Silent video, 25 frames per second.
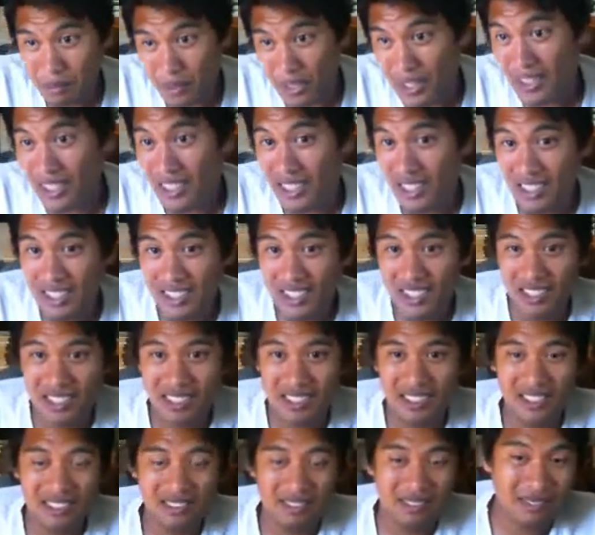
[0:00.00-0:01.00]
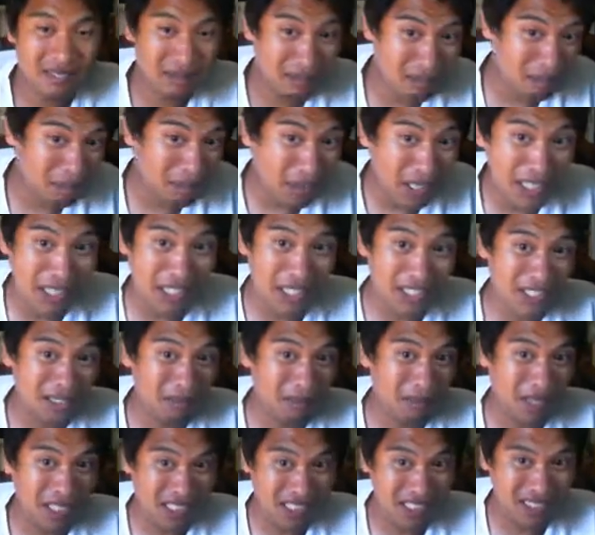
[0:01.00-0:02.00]
But,
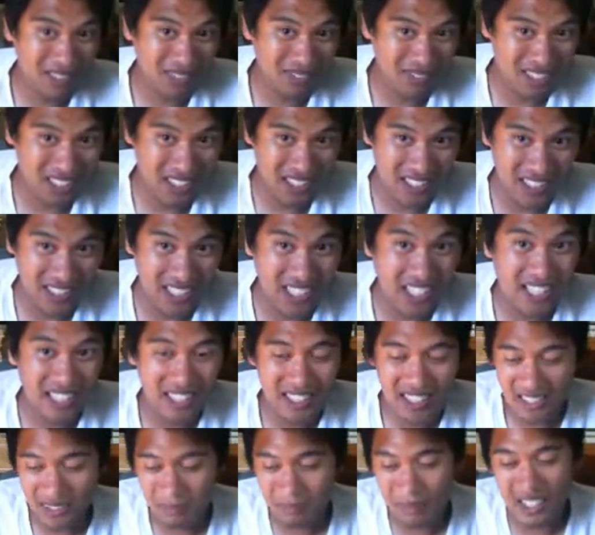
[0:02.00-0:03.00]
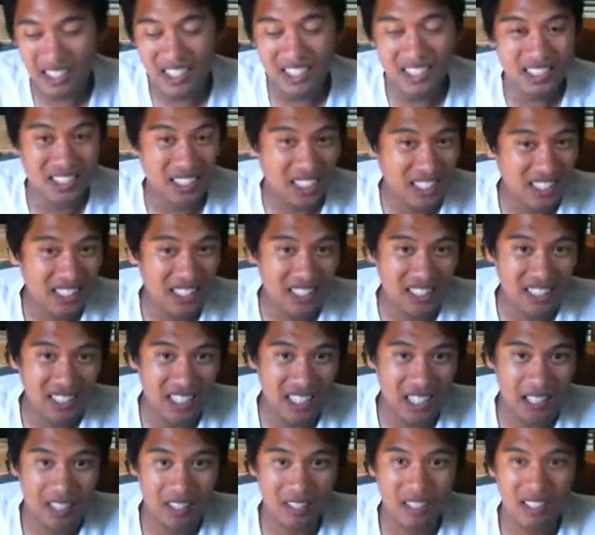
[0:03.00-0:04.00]
but, but, but, Anthony Pettis, like I
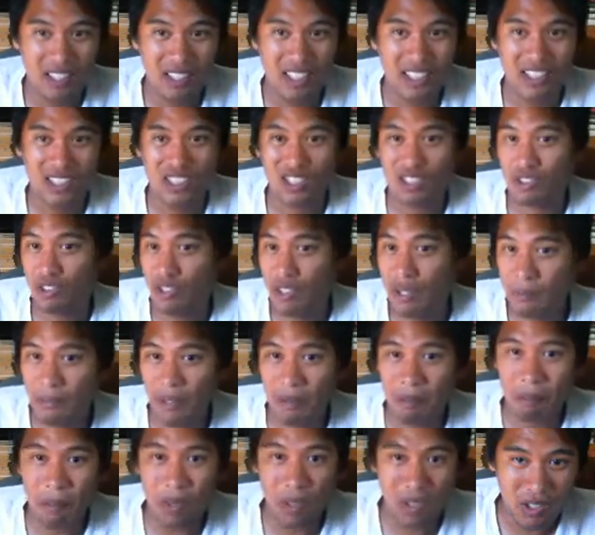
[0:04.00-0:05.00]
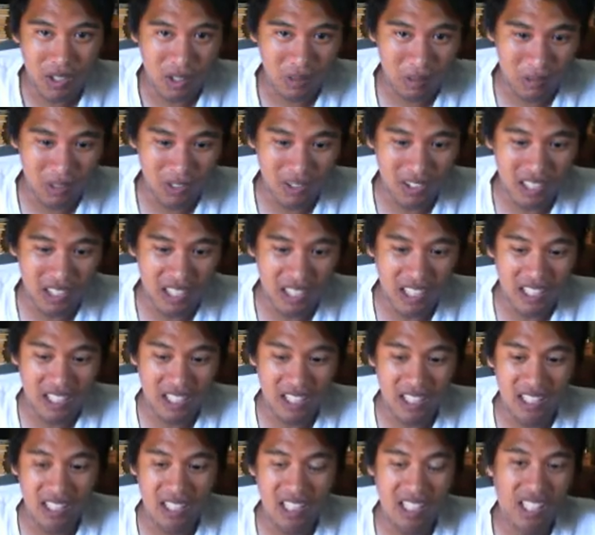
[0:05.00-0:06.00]
said, extremely markable
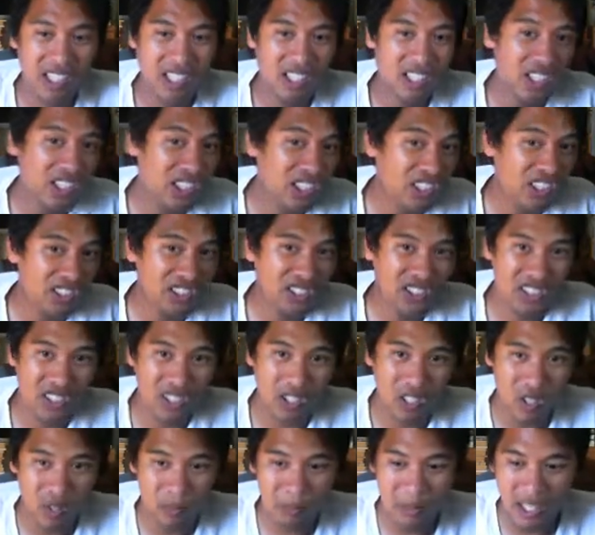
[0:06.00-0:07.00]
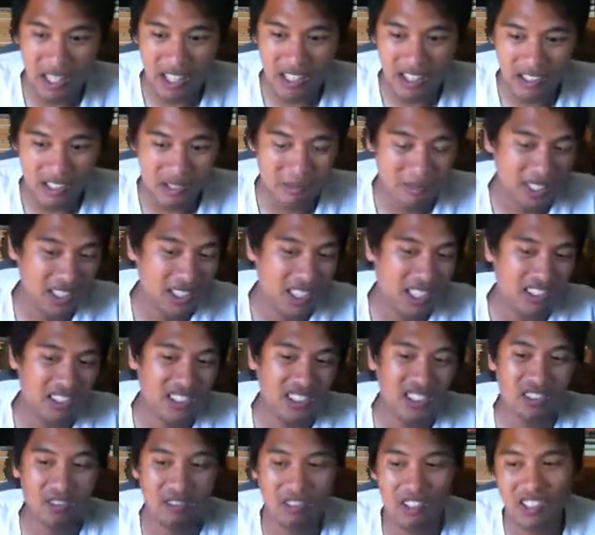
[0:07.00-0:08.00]
guy, huge star power. I mean, the guy
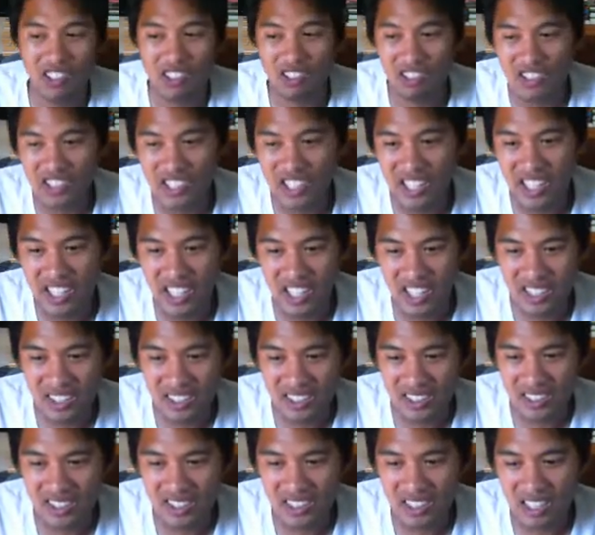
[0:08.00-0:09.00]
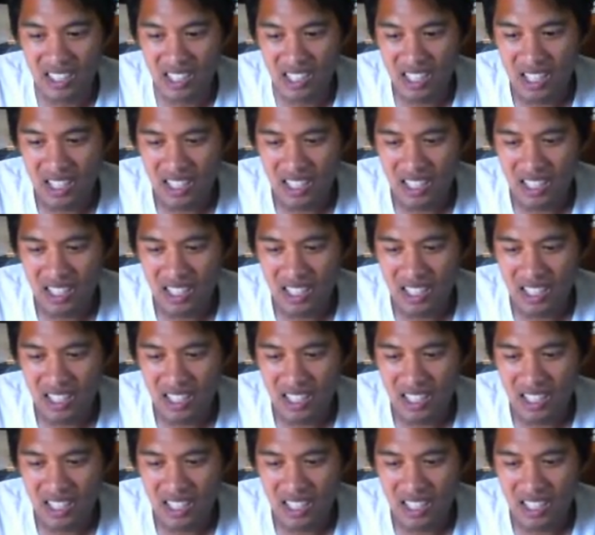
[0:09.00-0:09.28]
was in World of Jenks.